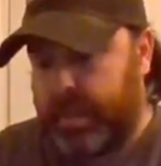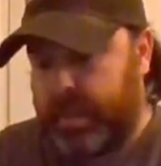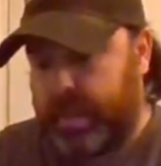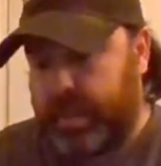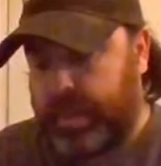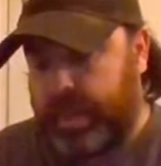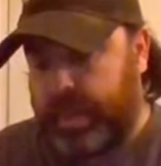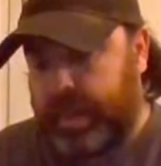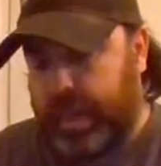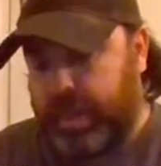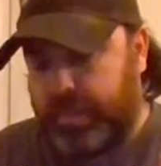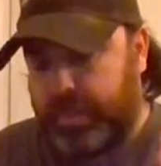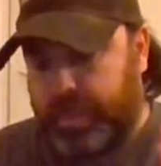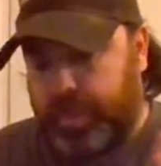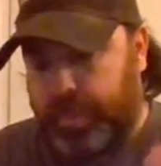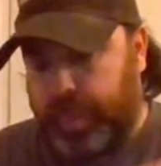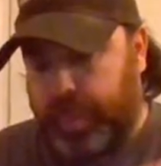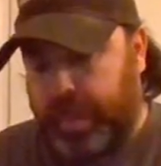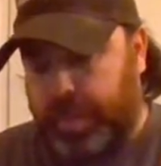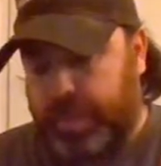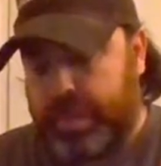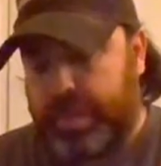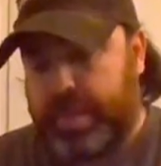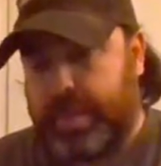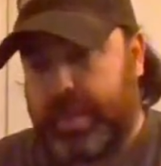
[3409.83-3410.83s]
I'm gonna have to
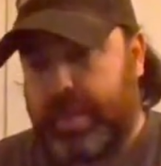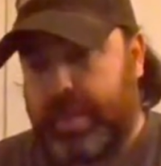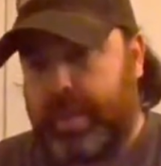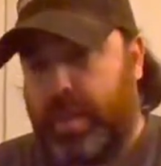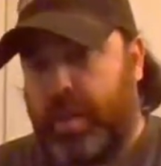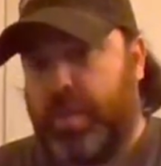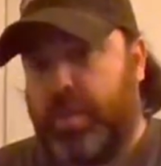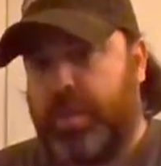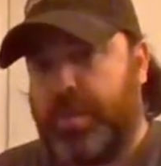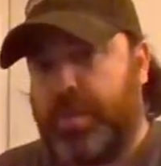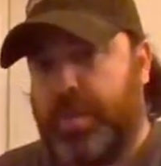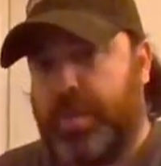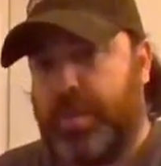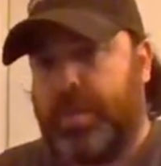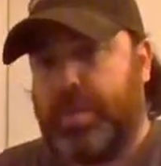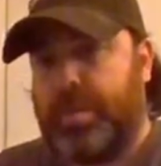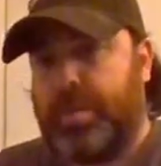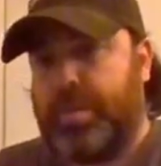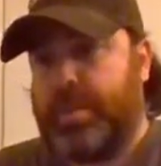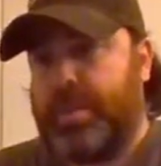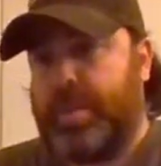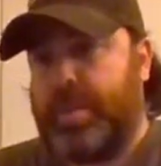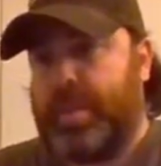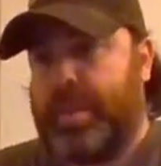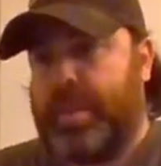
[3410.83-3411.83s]
post it
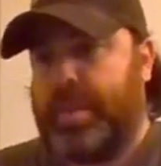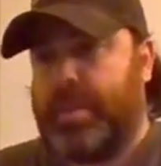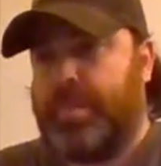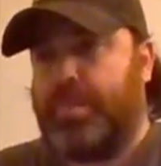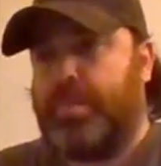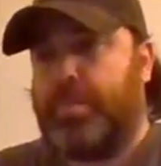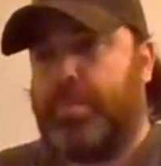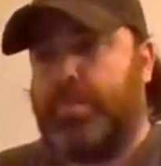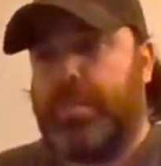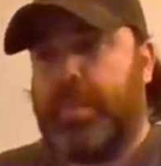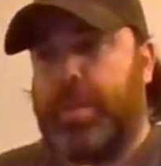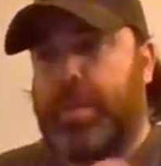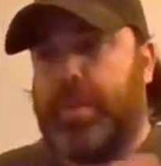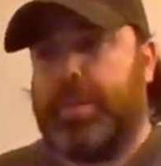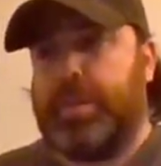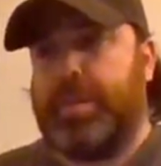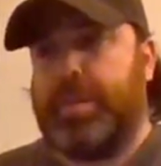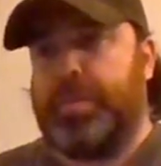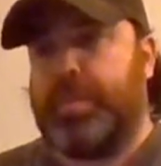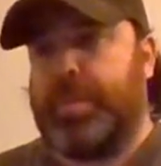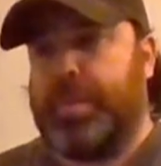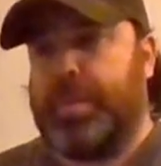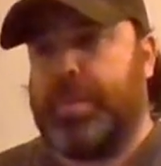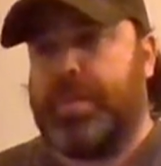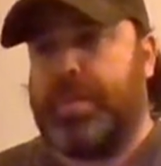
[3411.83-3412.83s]
over like
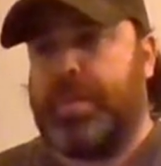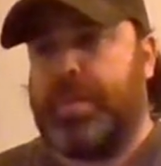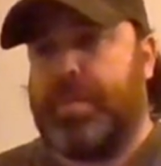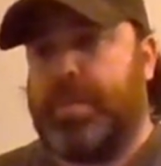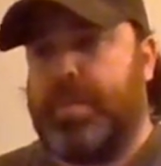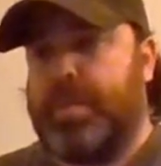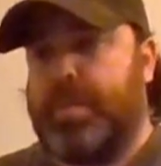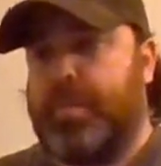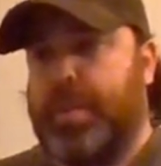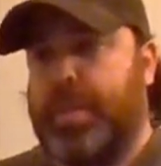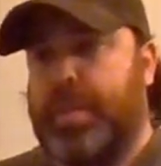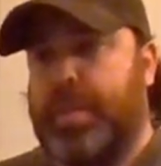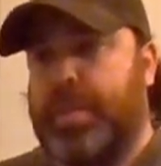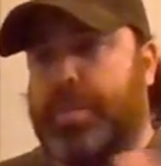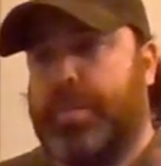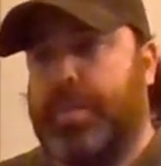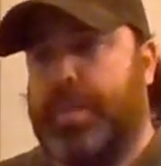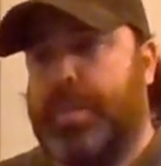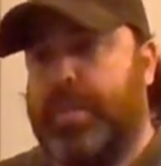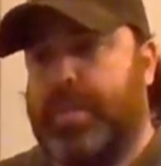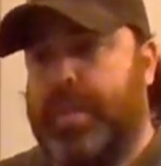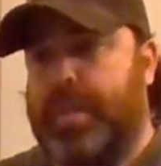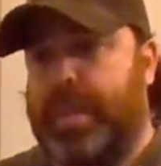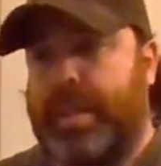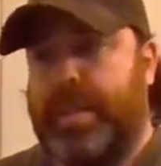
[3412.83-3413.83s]
multiple
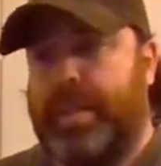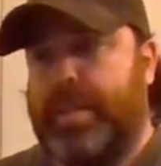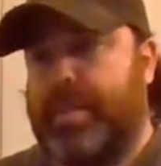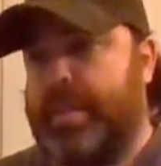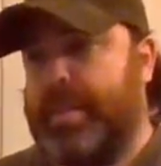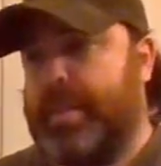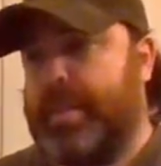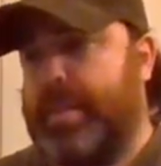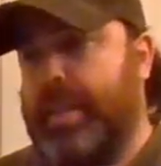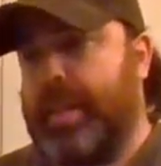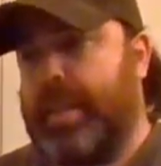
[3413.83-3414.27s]
days.